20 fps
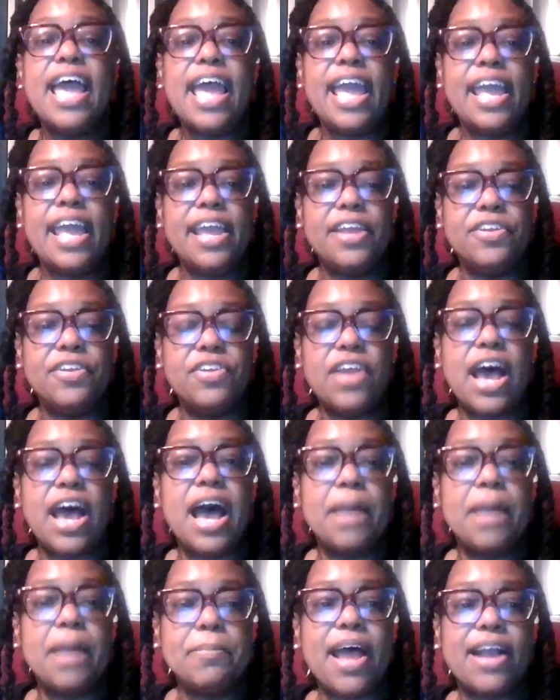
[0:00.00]
And
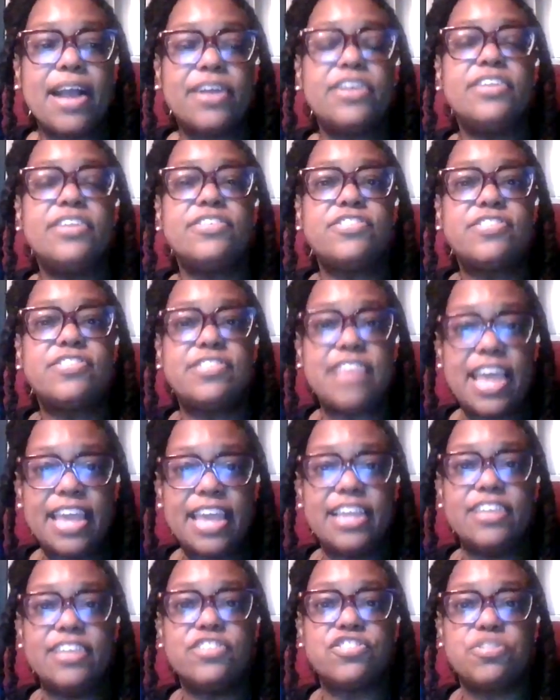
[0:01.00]
I'm not going to
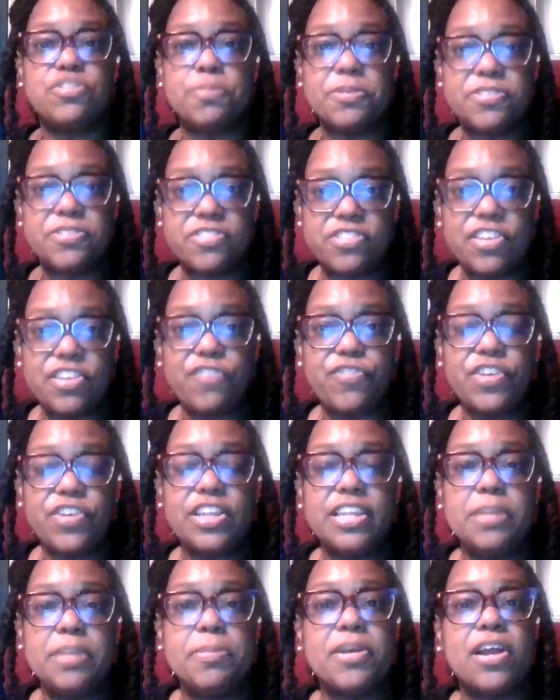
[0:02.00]
say
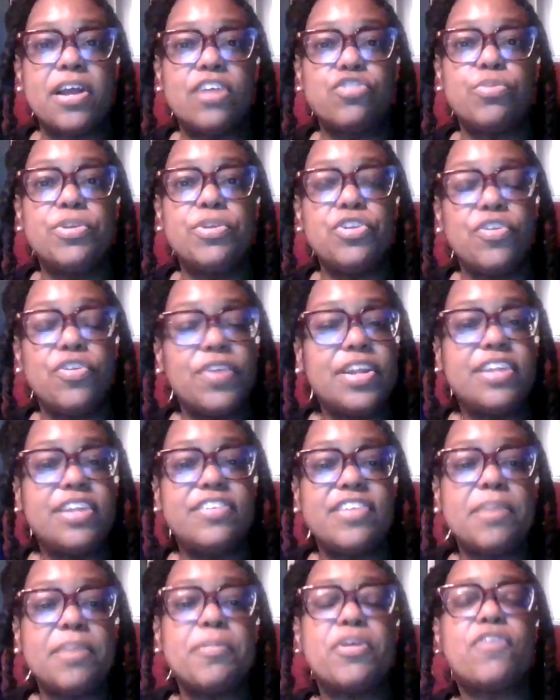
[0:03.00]
specifically, because when you're in a
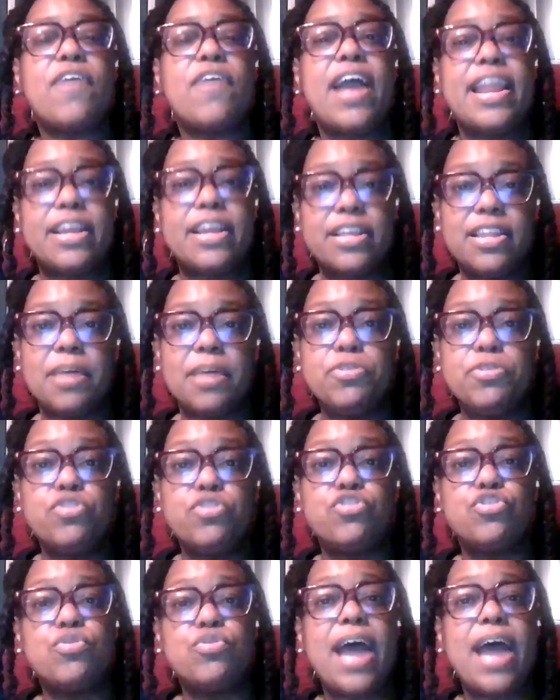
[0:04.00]
Democratic club, you
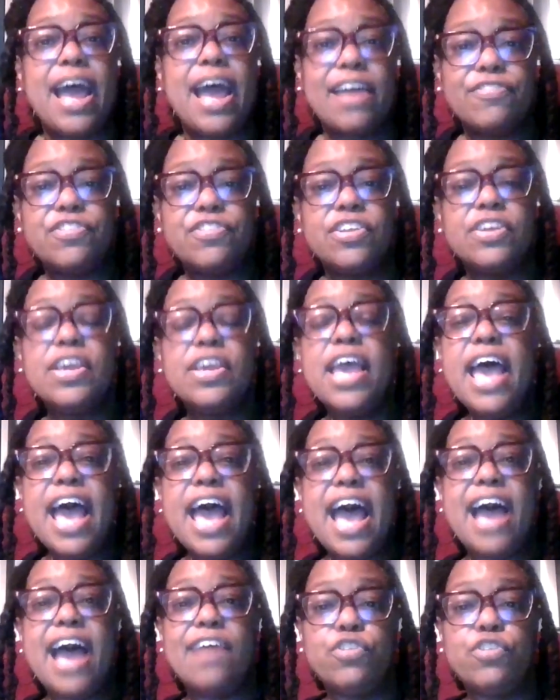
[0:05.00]
do have to
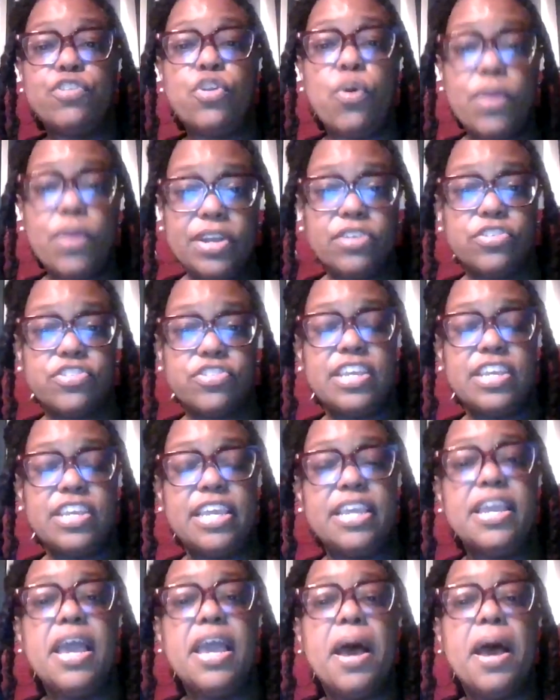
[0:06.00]
have
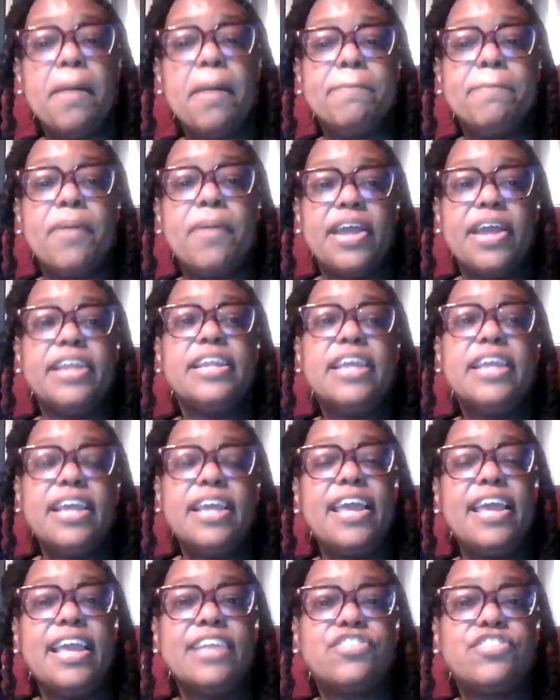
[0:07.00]
loyalty, but
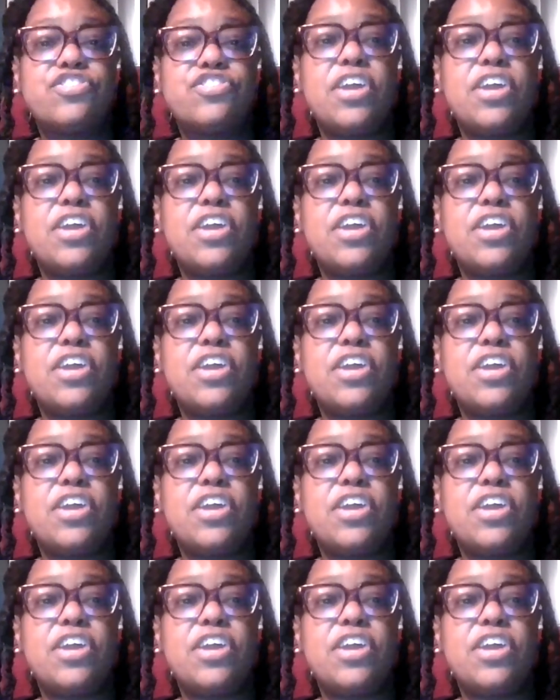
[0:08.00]
it's